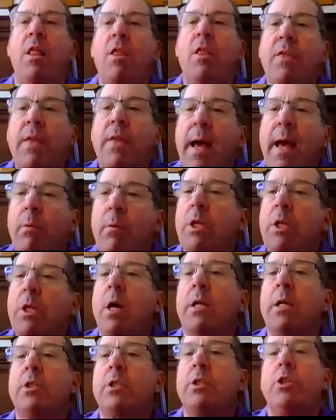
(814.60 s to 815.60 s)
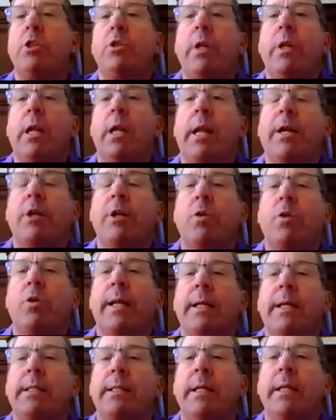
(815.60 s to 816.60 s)
that would constitute an
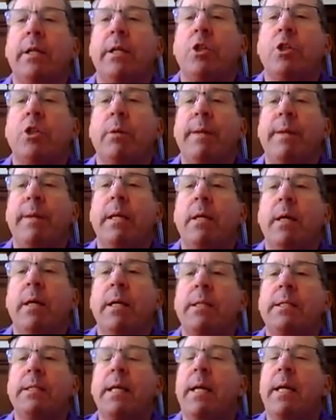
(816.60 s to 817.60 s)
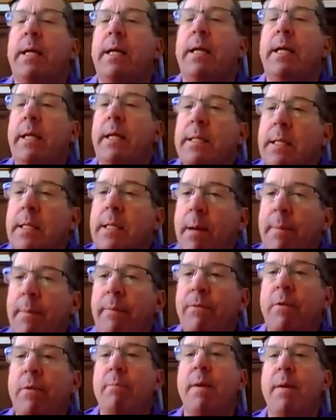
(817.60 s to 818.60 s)
electronic signature because it is coming
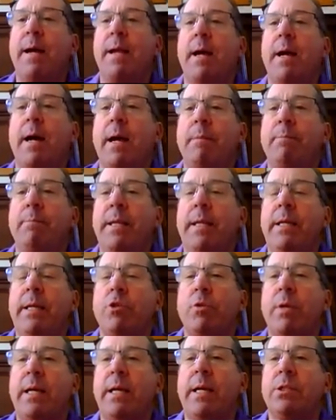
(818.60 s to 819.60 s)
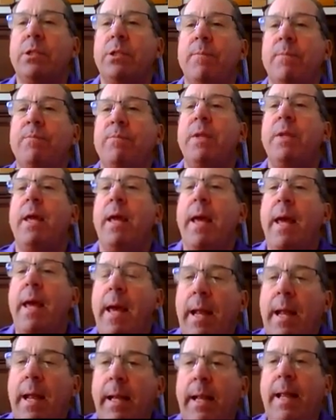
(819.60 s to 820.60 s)
from my IP address
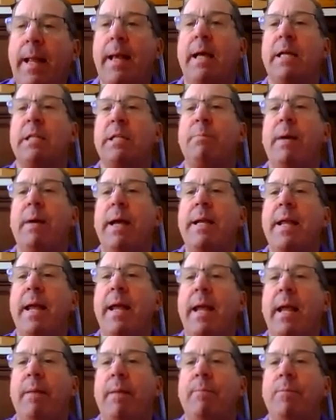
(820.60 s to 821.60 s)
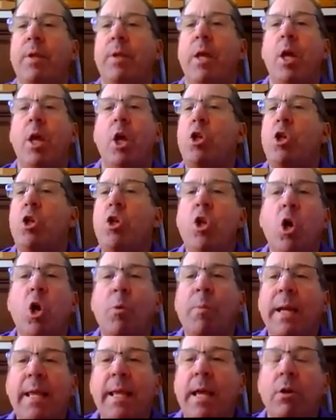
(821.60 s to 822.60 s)
and it has my name.
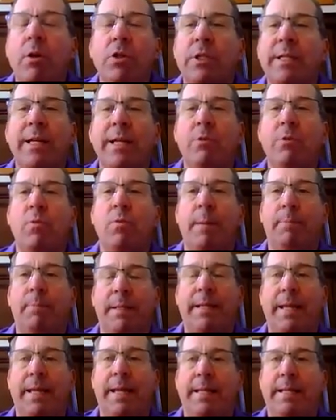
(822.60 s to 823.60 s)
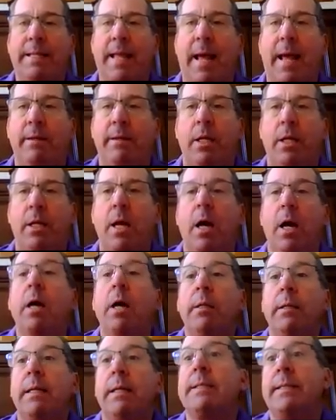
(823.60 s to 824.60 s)
Nobody else can replicate that
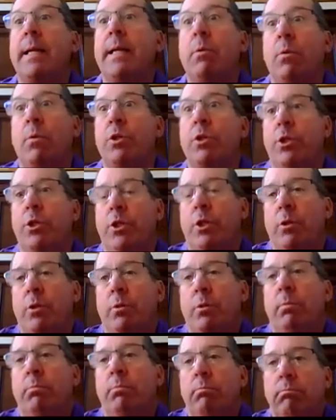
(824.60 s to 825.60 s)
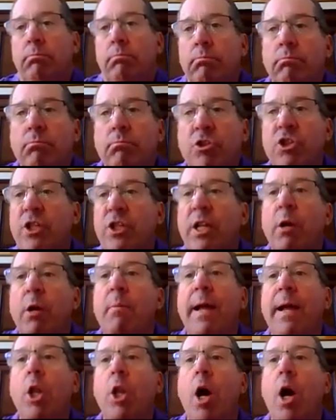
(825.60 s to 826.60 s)
unless they were to steal
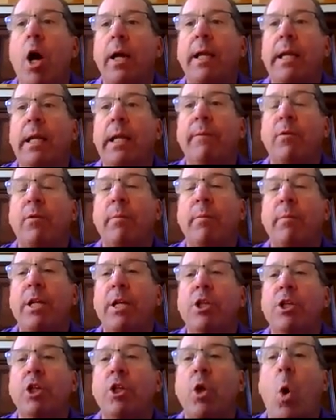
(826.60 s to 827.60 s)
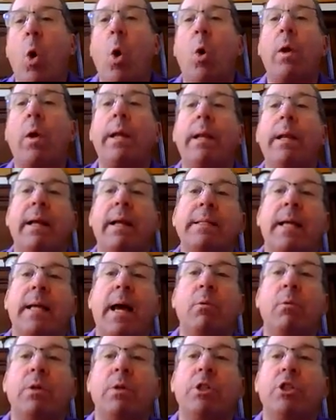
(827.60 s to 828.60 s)
my login information or unless I
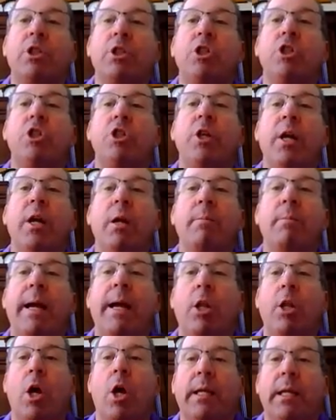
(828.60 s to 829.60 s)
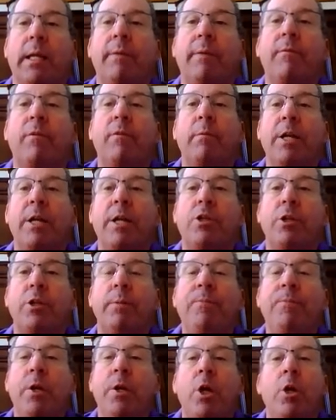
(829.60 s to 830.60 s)
was to share my login information,
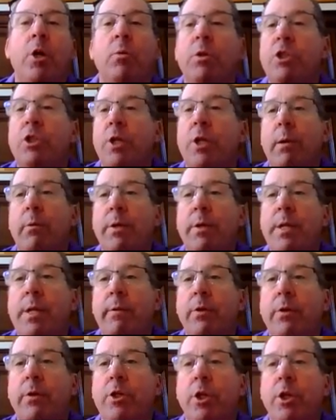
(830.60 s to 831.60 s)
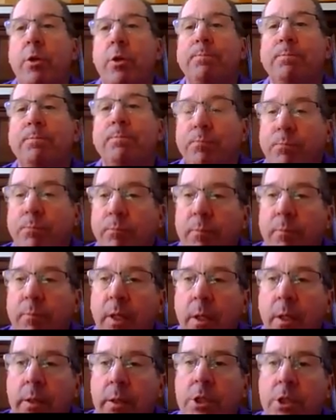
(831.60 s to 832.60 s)
which I would never do.
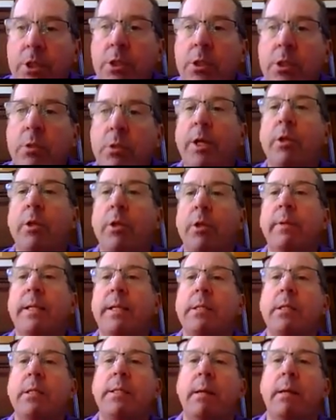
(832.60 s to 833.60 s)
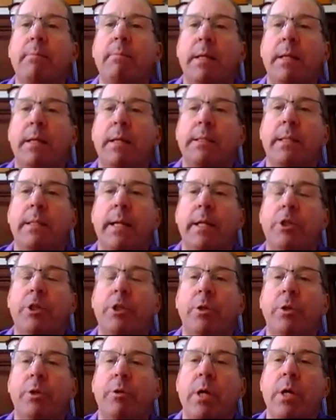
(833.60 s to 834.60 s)
And this is one of the reasons that Mount San
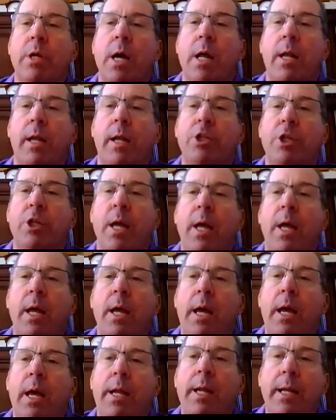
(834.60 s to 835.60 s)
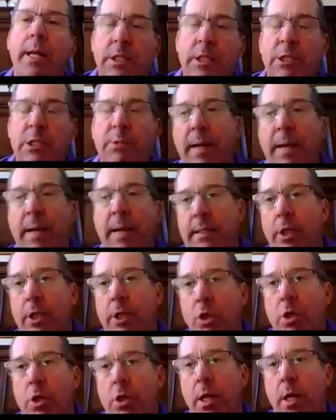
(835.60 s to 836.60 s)
Antonio College, and I suspect at
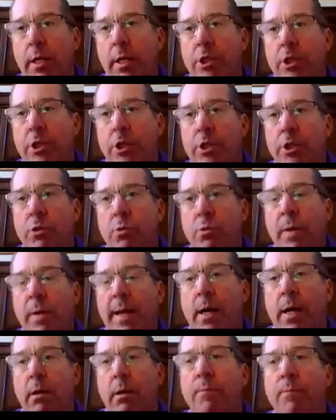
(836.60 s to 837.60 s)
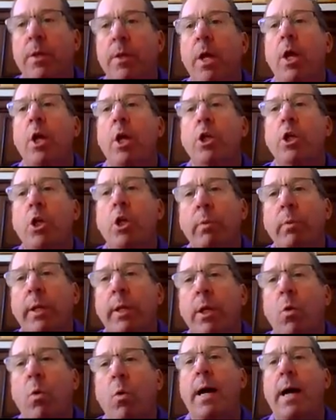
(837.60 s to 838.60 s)
your colleges as well, you
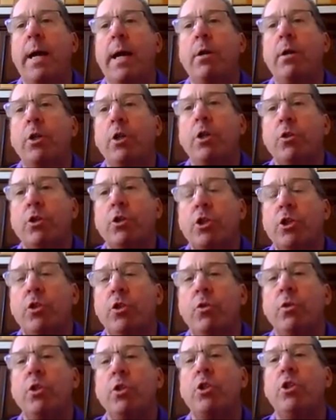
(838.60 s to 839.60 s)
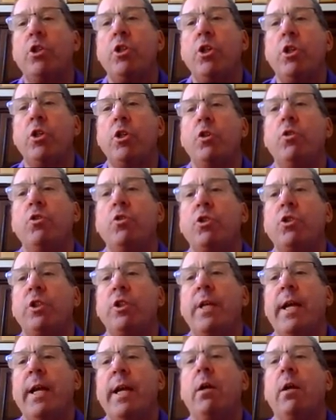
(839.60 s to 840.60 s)
require your students to use
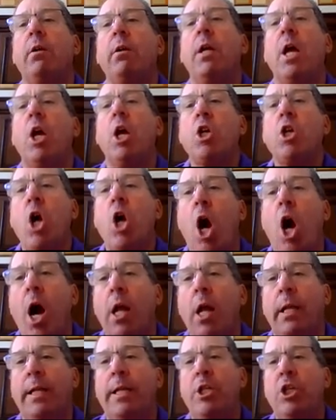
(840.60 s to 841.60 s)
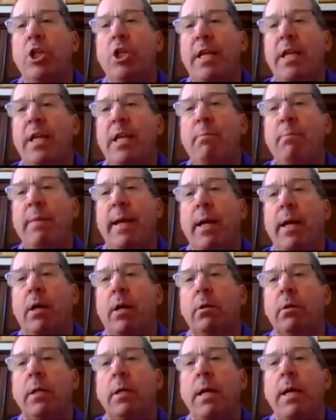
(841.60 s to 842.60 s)
their college
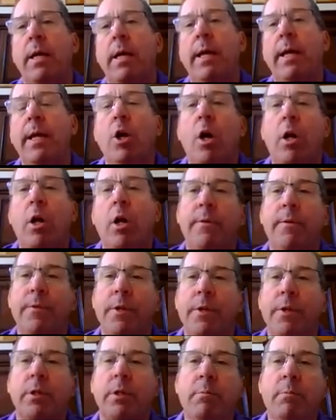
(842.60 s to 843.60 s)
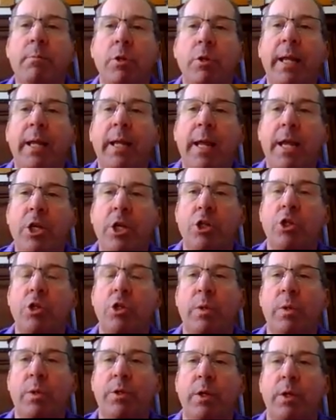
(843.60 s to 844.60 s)
email in all of their communications
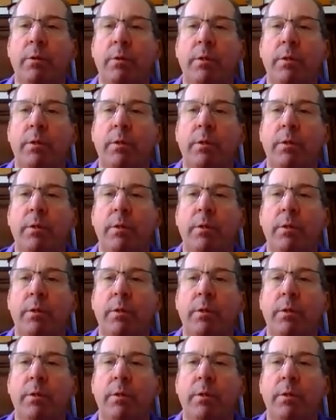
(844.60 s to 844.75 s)
with you,